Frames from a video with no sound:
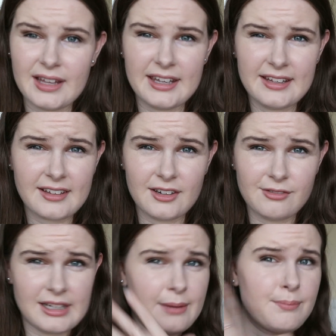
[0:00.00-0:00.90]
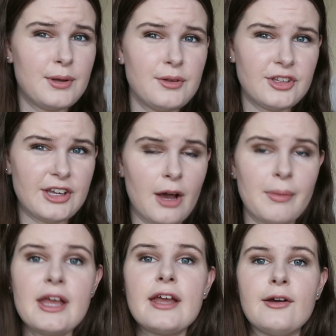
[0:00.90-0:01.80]
And this kind of really boosted
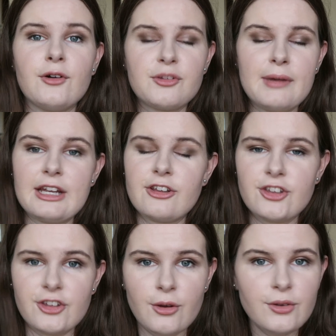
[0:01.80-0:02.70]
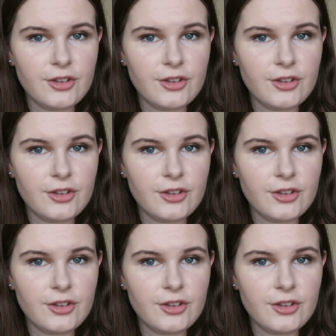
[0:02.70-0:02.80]
up. It also made it so,